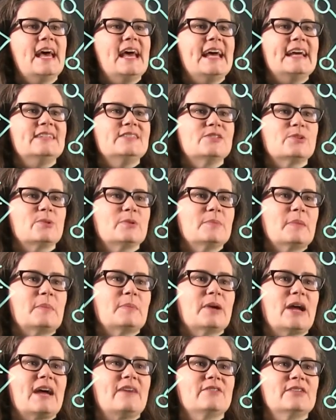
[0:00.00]
And so
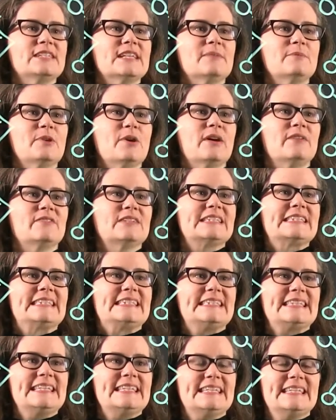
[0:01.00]
remember, every time you have a
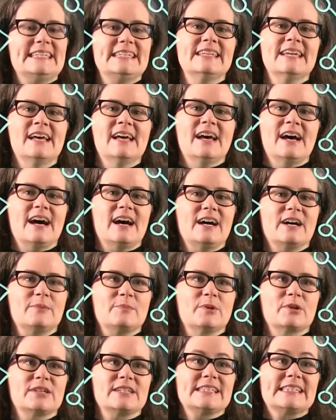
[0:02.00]
C,
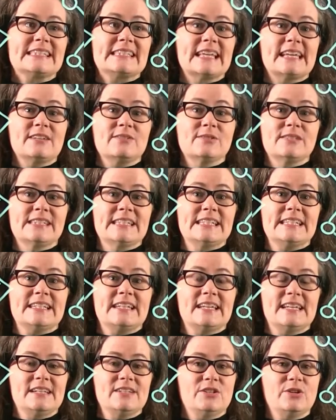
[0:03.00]
or a
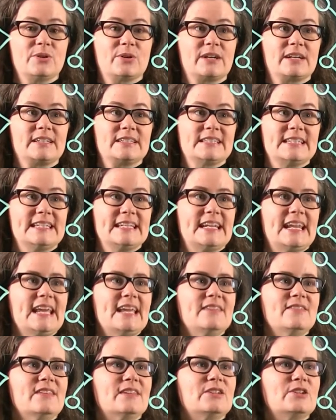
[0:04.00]
cytosine in your
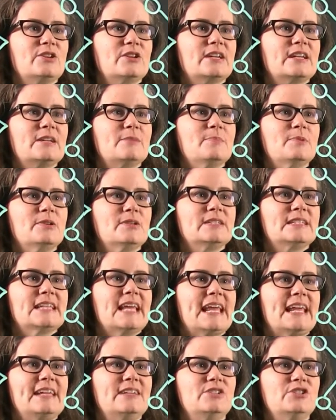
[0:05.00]
DNA, then you're going to put
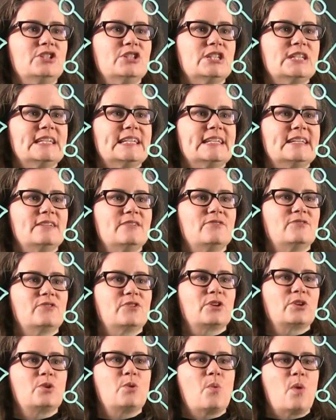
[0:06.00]
a G
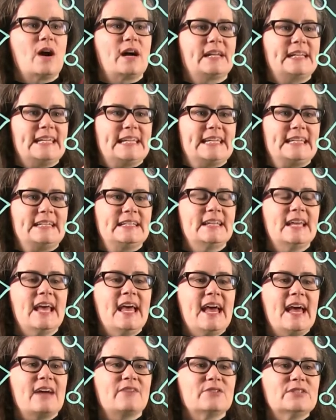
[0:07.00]
for guanine.
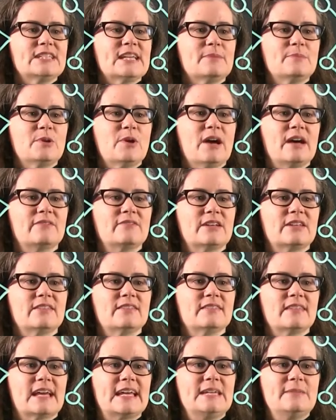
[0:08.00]
Every time you have a
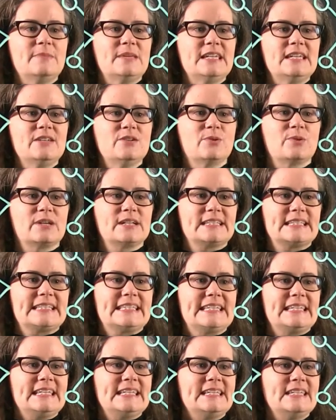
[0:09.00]
thymine or a
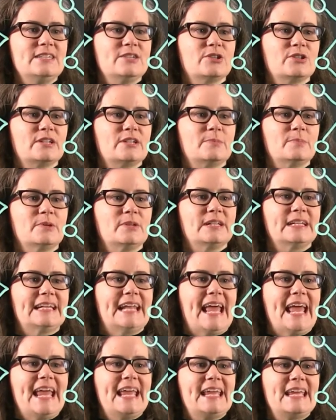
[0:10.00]
T, you're going to put
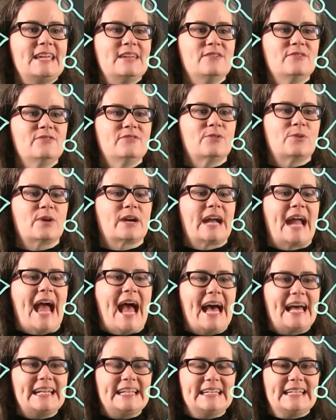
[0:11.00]
an A for
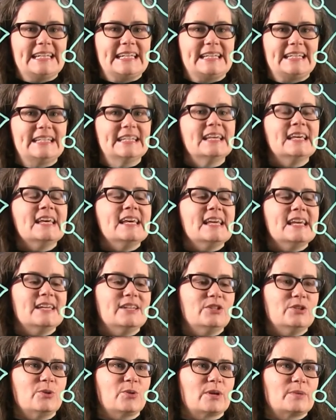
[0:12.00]
adenine
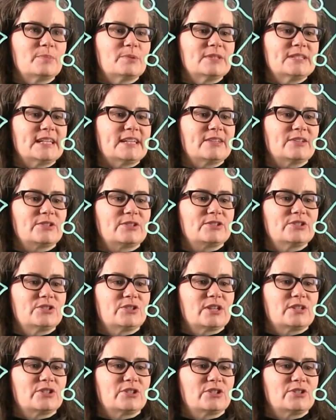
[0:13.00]
in your particular
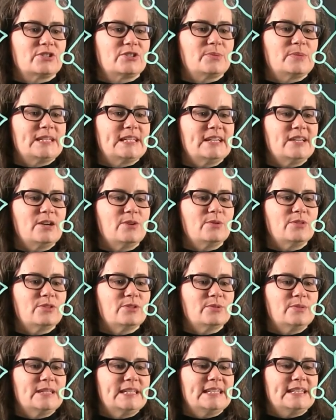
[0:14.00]
structure. So we can go
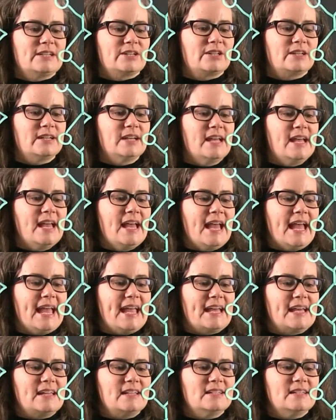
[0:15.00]
through here
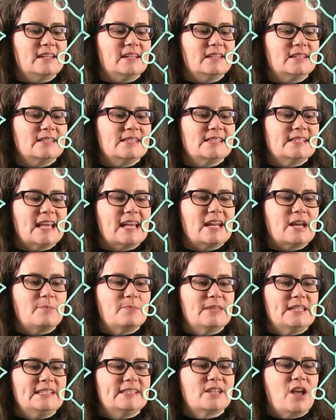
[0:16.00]
and set
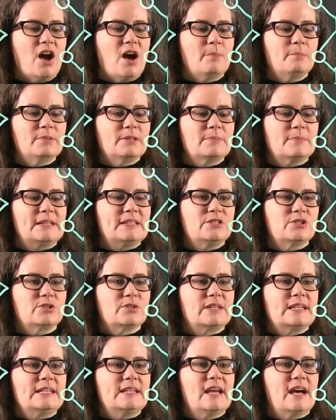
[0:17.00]
up these
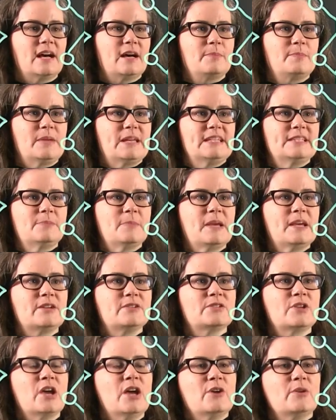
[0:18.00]
complementary base
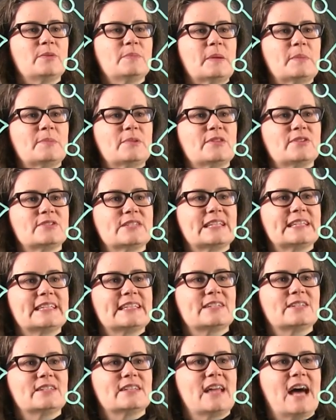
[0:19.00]
pairs. Remember, there's a
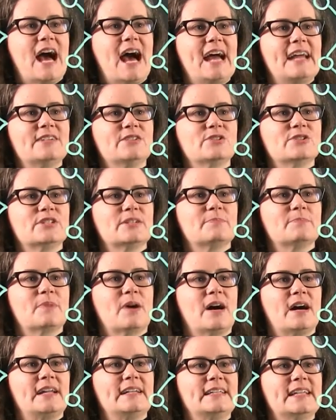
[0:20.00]
little hydrogen
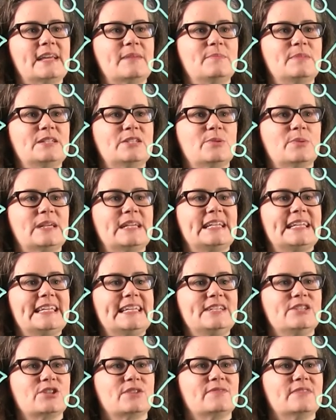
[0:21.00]
bond in between
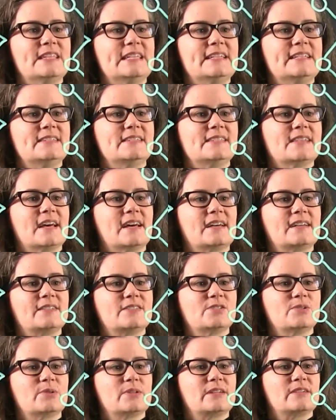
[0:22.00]
each of these sets